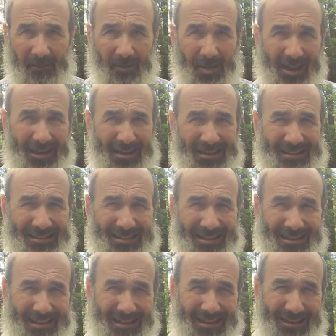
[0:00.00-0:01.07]
That,
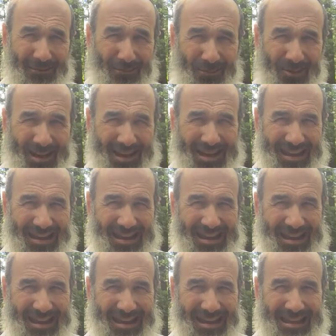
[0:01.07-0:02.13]
in a way,
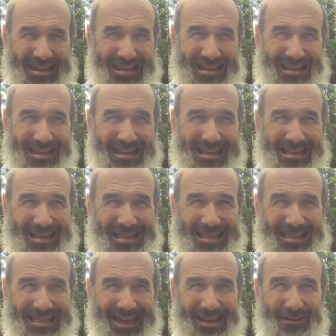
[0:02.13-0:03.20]

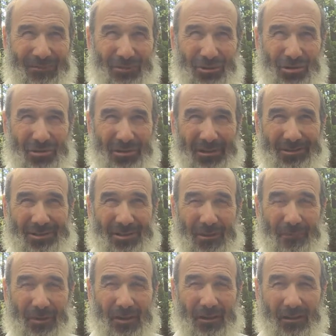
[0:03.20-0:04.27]
that even triggers the
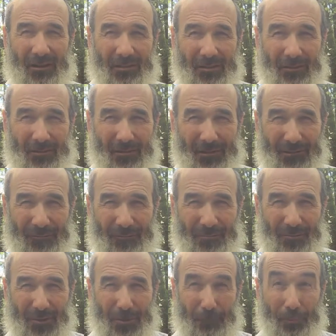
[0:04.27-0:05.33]
amygdala to
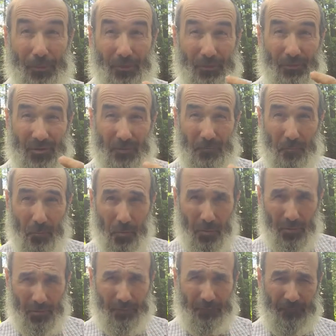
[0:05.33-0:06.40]
produce
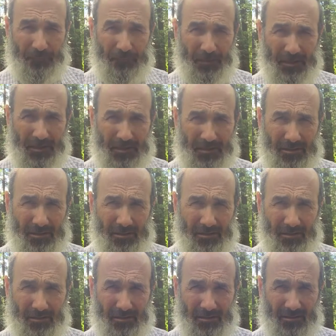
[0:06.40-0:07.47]
more fear.
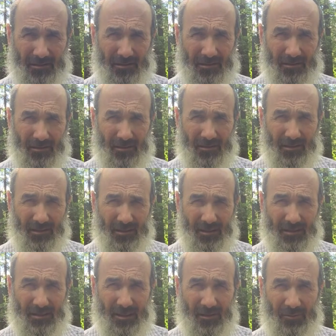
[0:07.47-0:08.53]

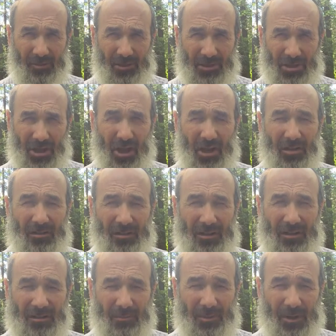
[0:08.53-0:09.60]
It's like when a child
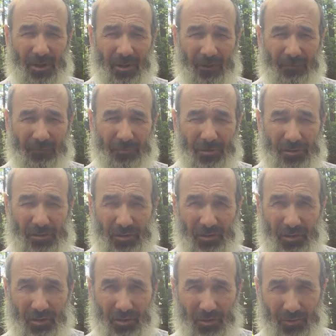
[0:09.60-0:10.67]
needs to be comforted,
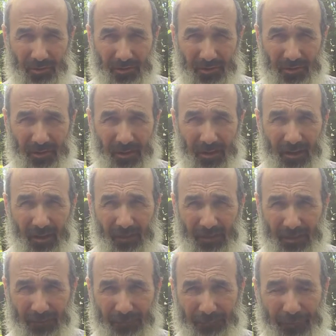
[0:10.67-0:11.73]
secured, when
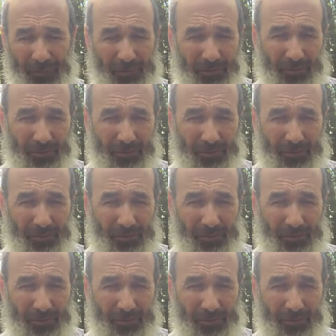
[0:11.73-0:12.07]
they fell and they